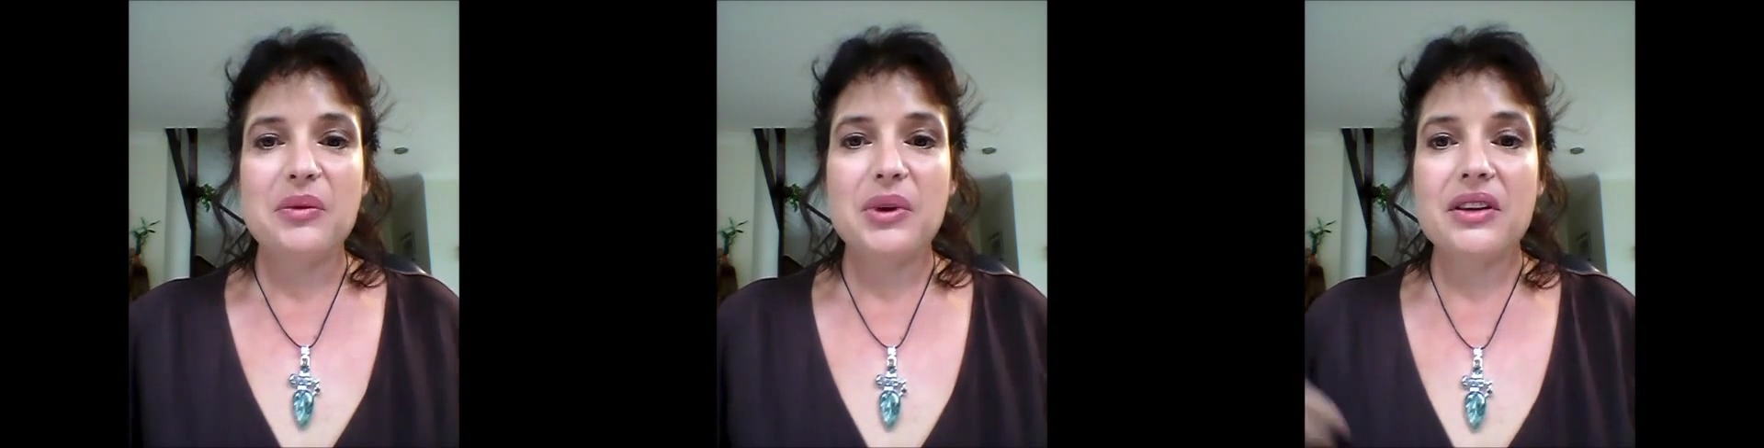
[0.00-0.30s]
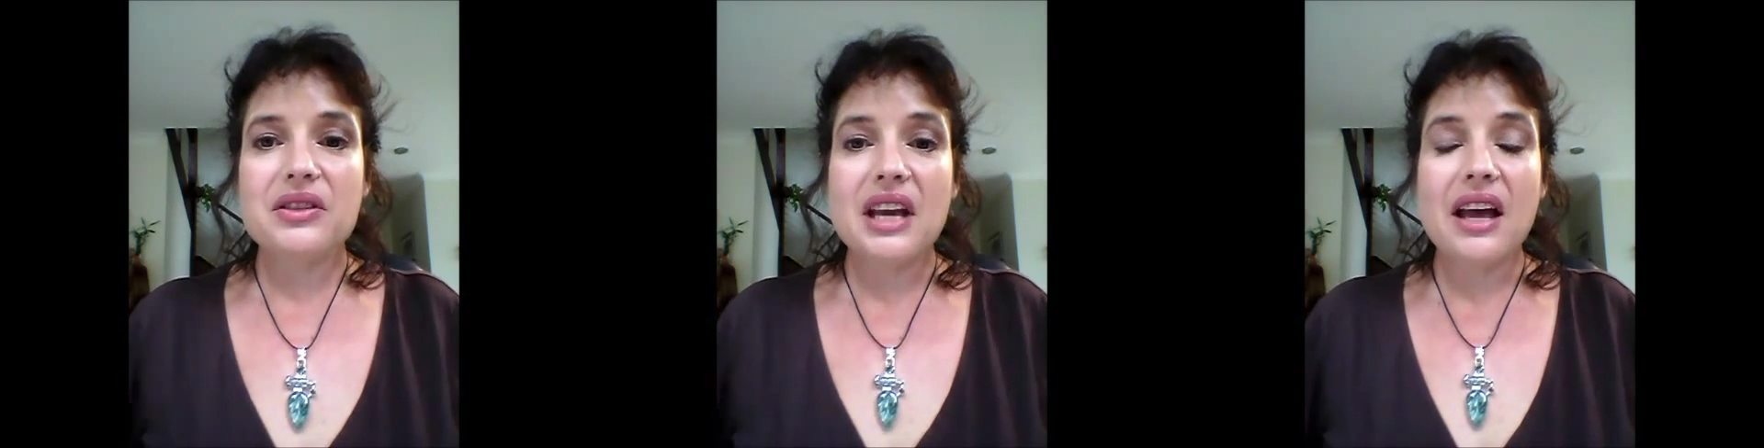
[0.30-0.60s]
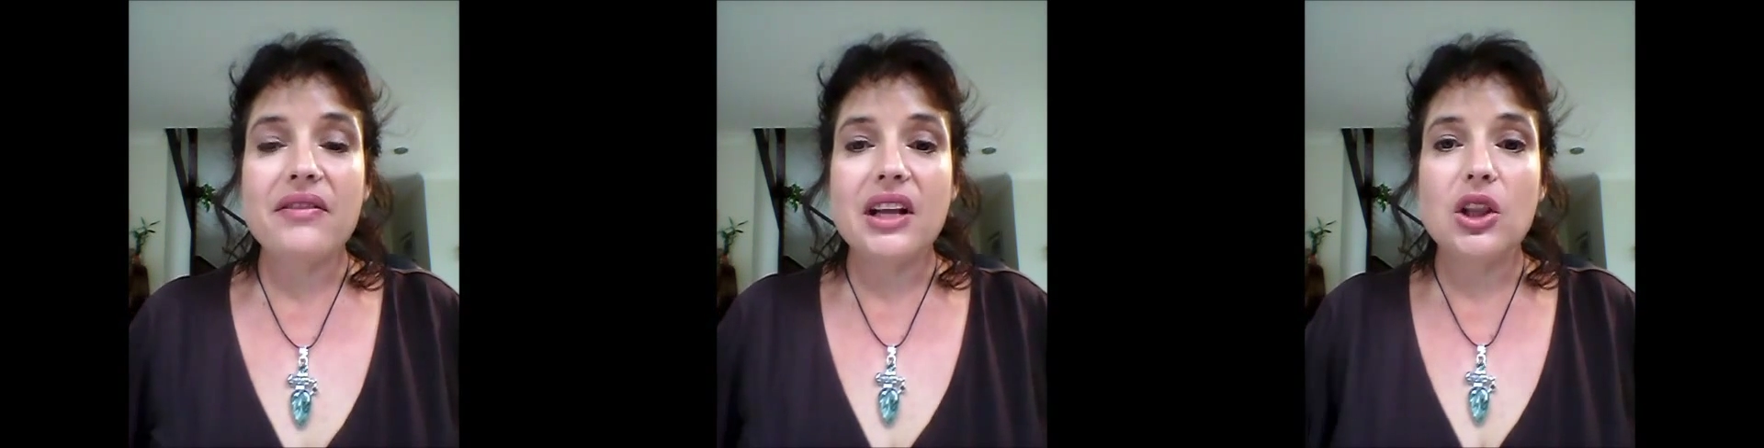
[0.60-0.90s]
we're going to
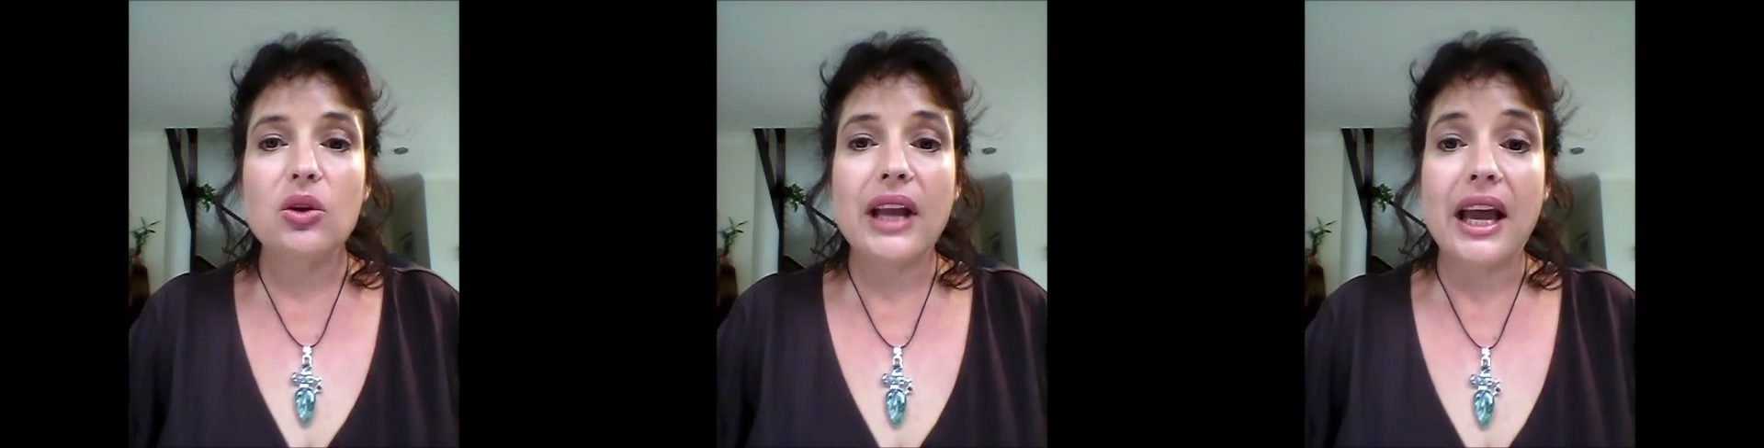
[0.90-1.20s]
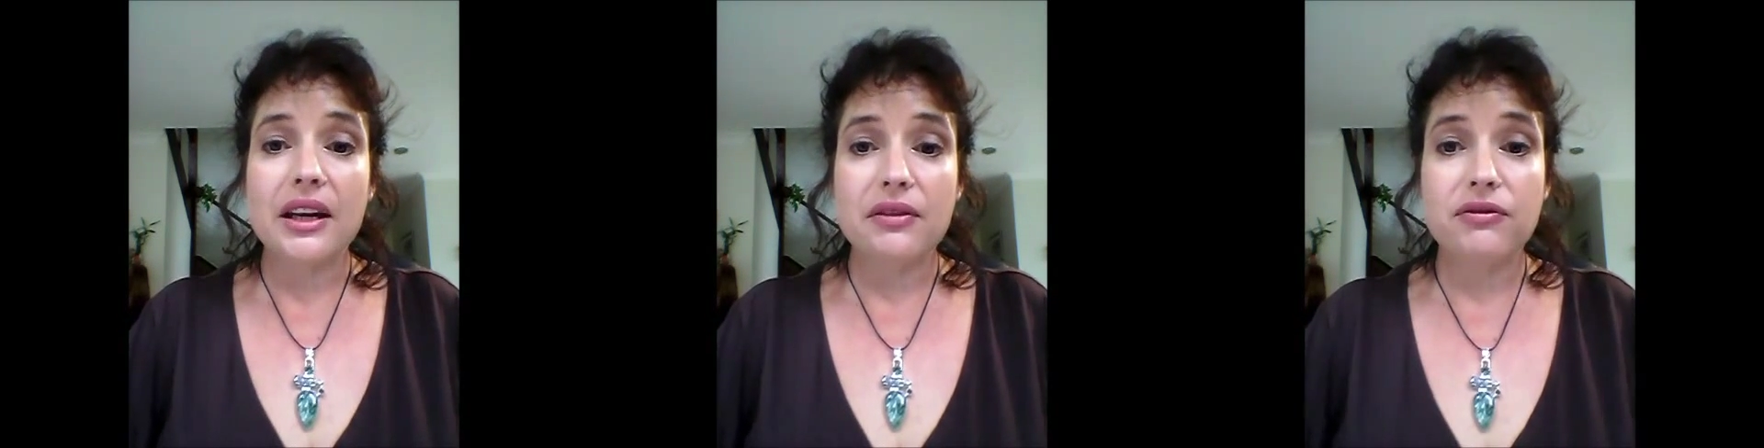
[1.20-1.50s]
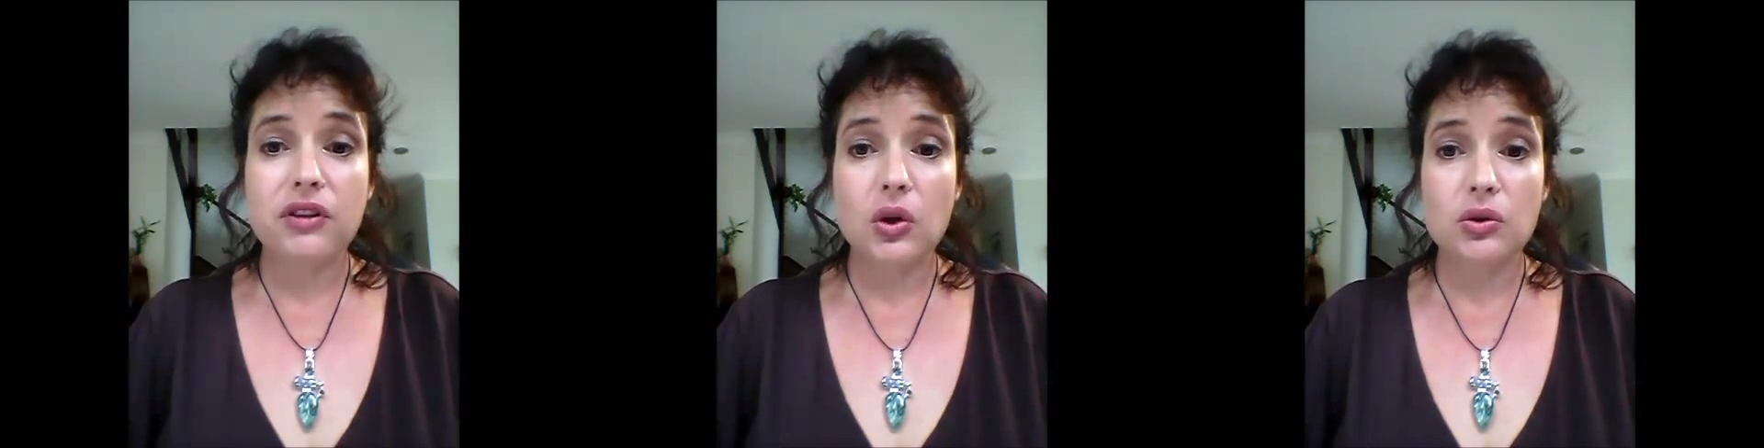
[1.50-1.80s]
have a look at
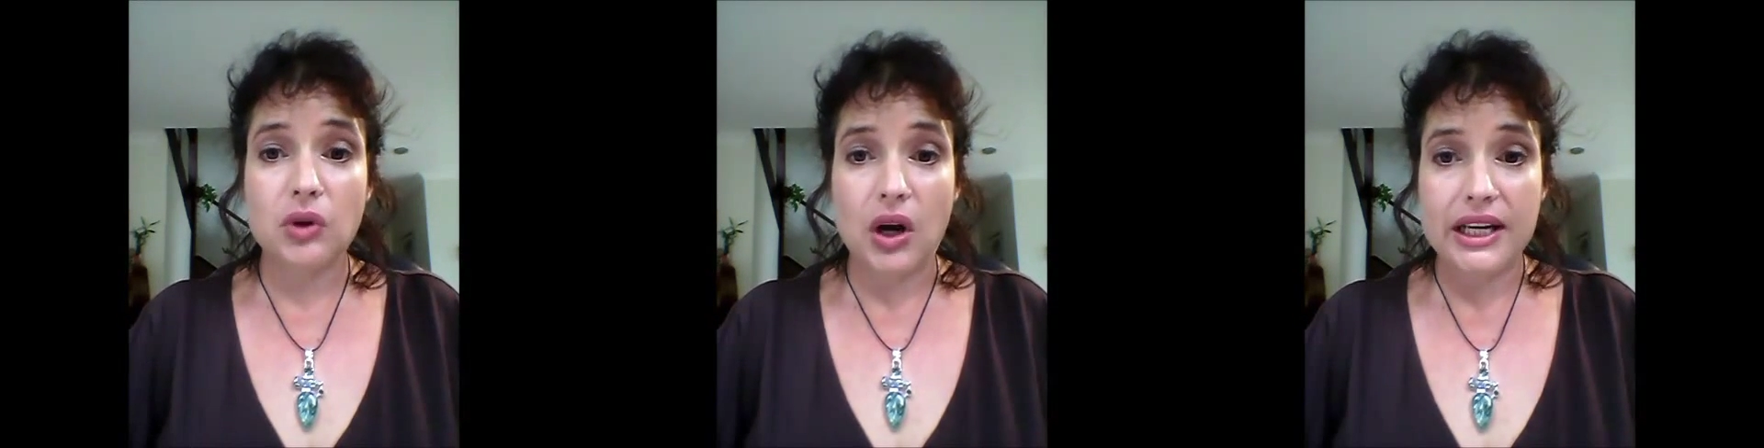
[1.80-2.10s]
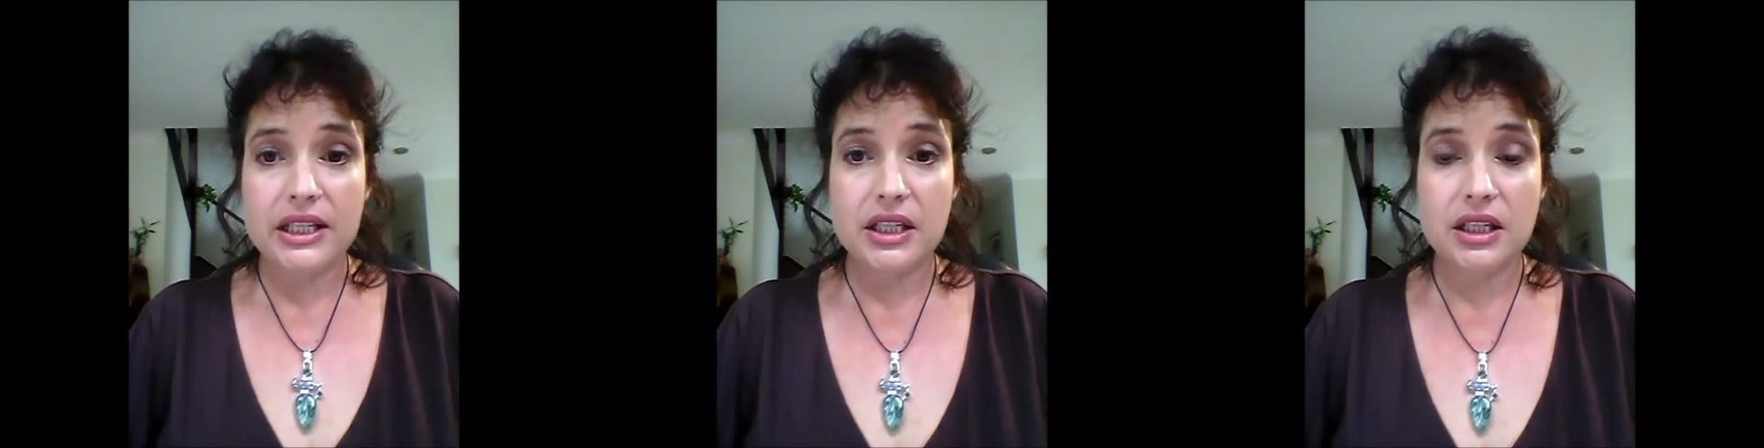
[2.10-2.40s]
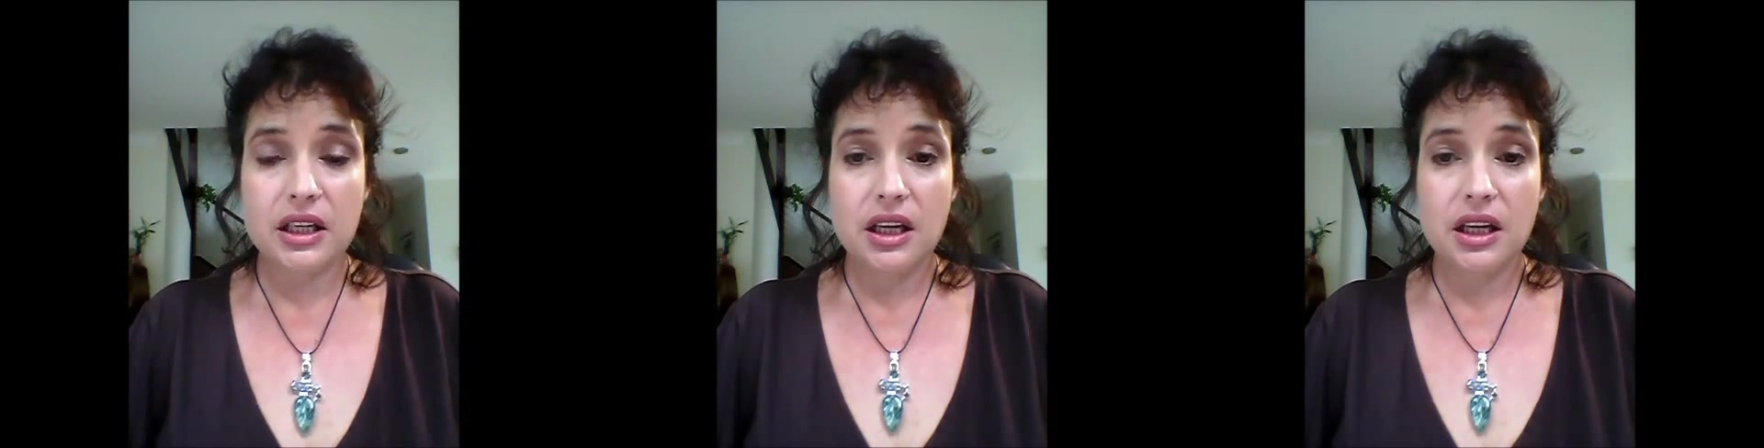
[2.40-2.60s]
fluorite.